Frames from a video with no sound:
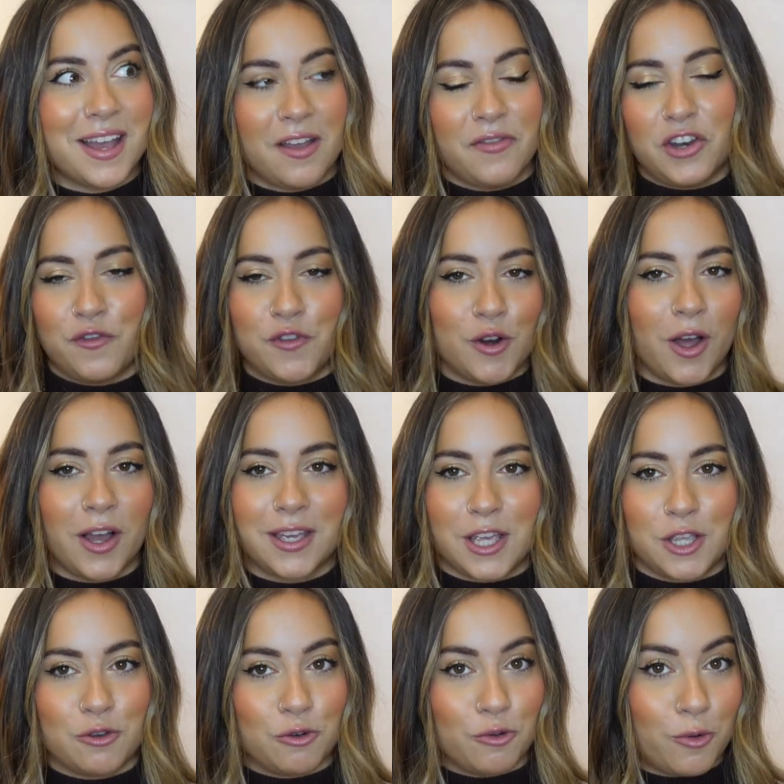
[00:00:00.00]
And then if you like
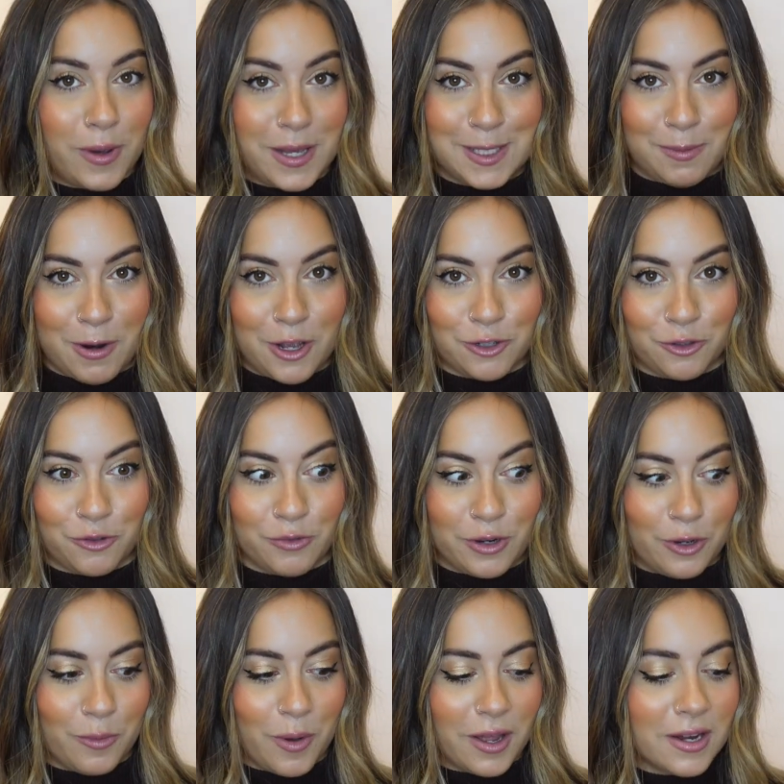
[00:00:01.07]
it, you can always splurge on the
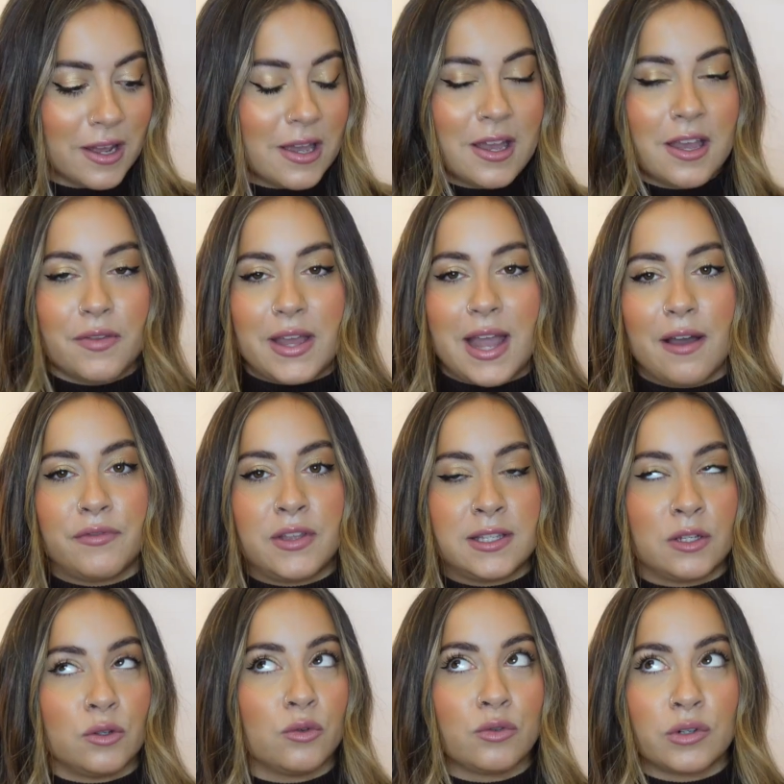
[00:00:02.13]
real one. They have these
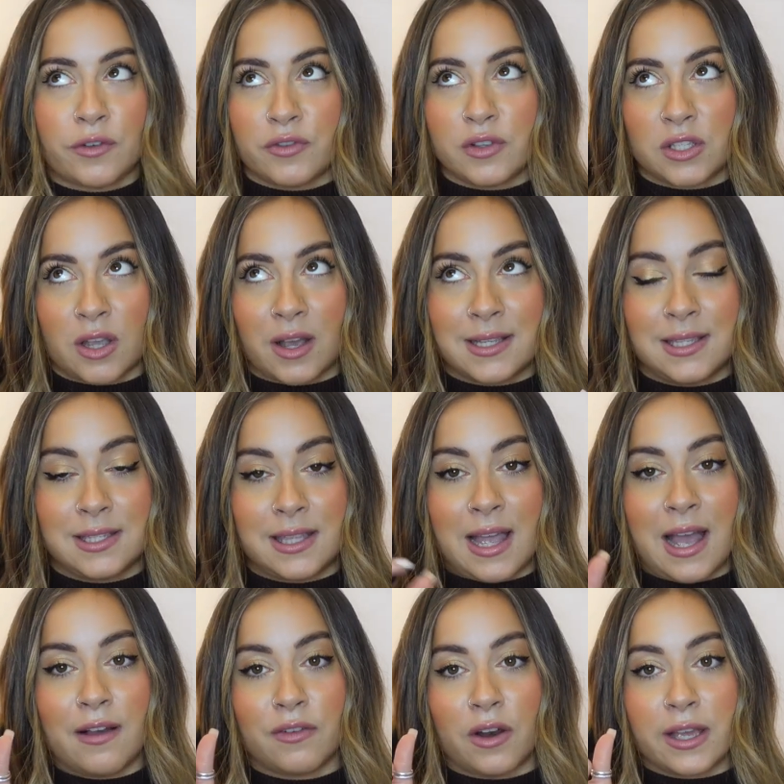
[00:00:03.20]
in all different sizes. They
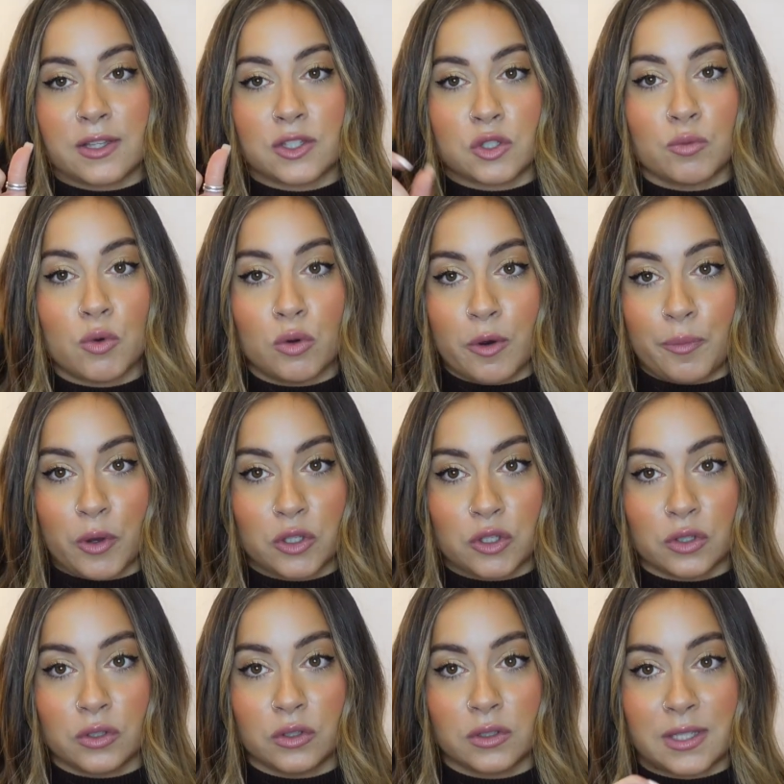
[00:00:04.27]
have like smaller
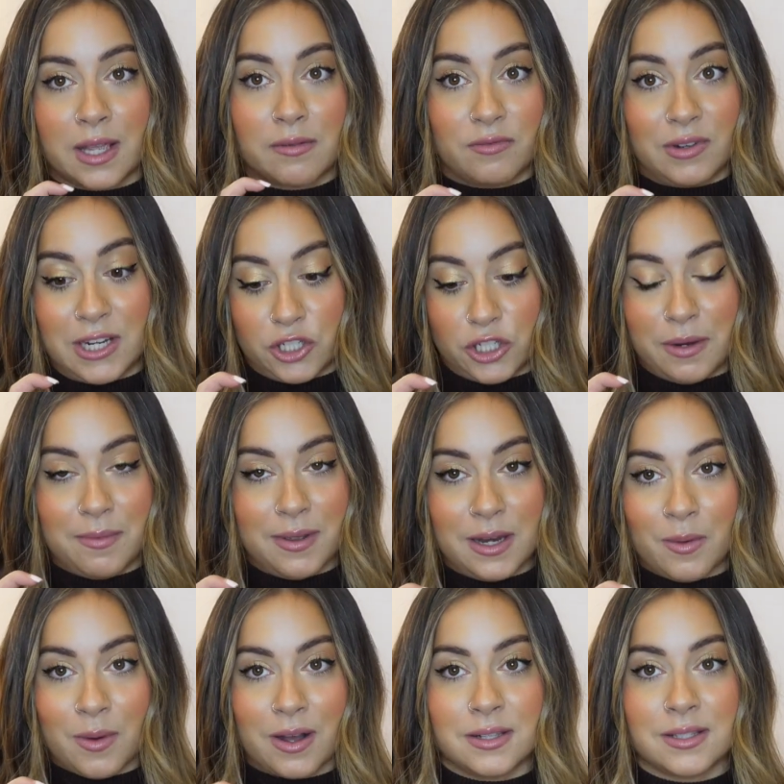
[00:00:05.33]
bottles, like literally mini
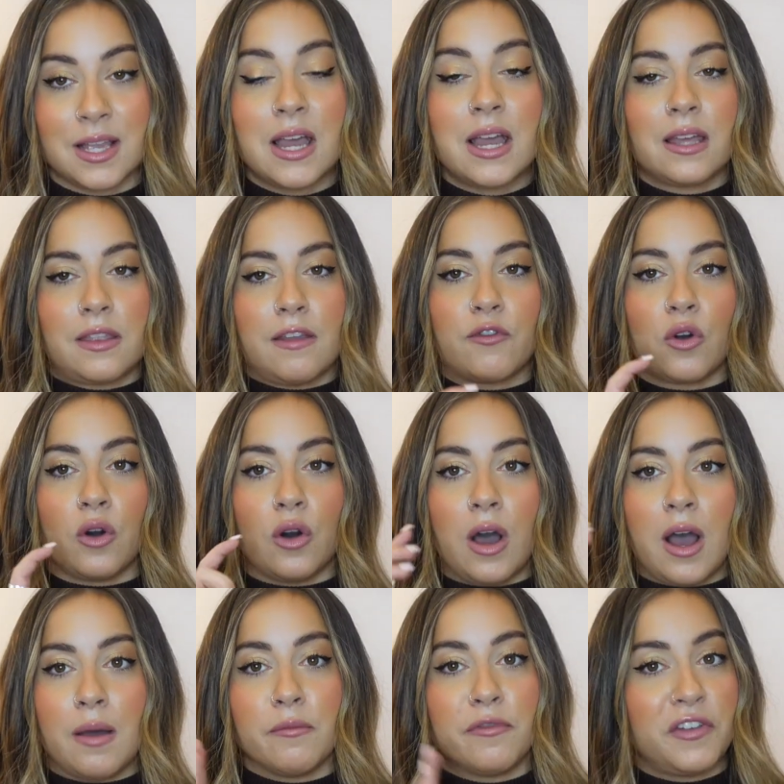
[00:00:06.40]
ones. They've got
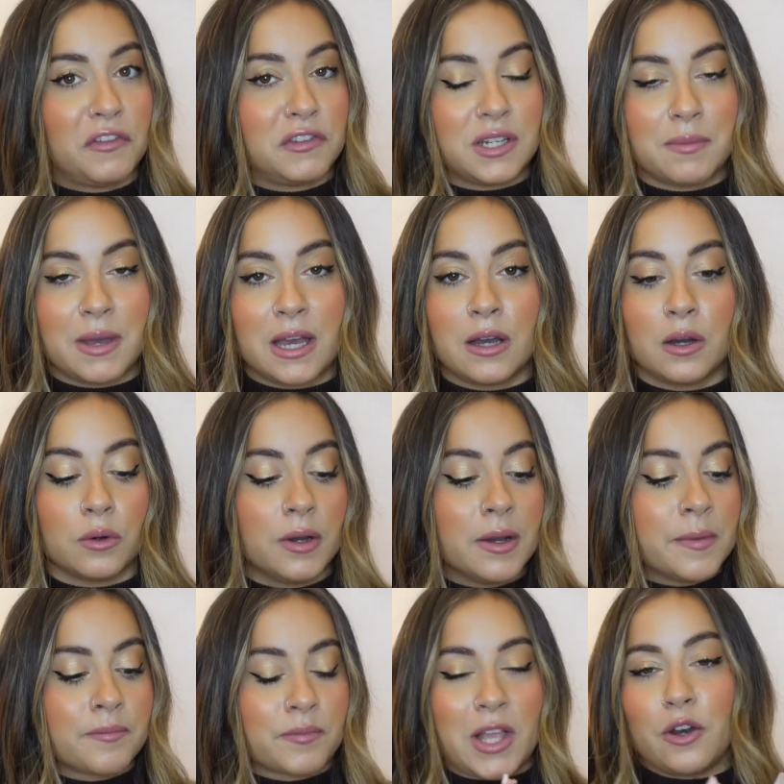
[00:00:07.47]
50 ml,
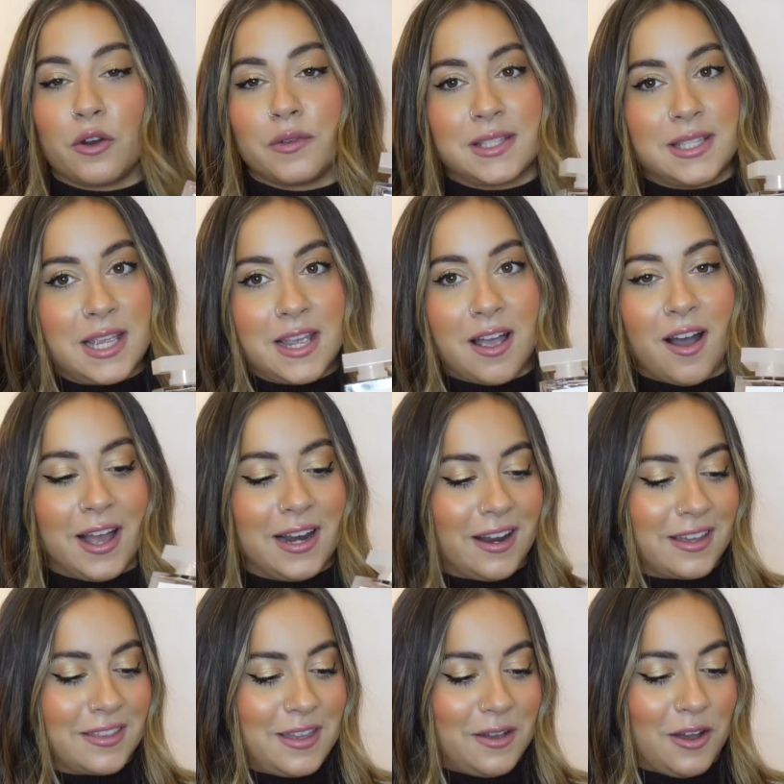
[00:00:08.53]
and obviously I
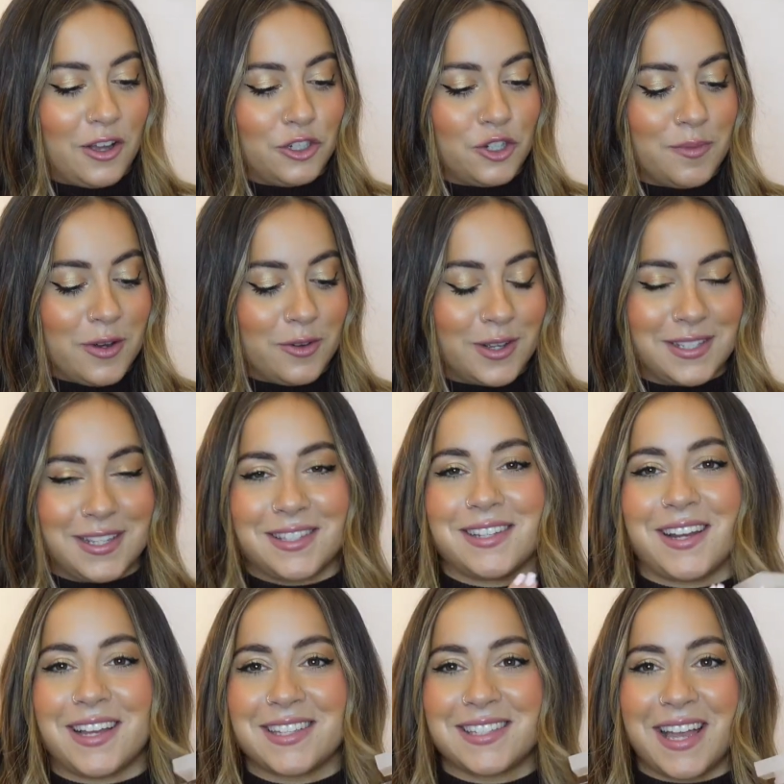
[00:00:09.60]
like the 100 ml because it's
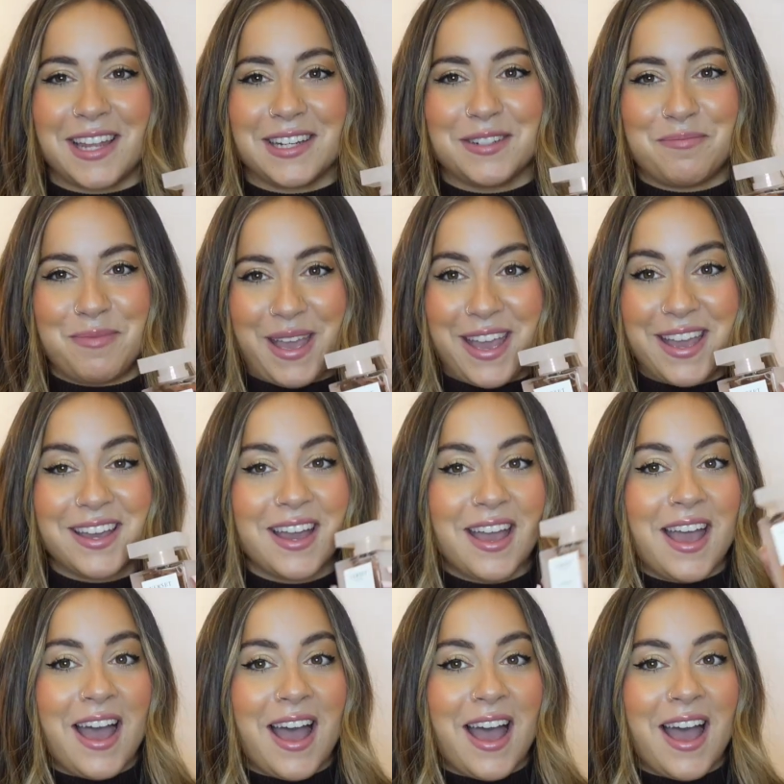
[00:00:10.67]
nice and big.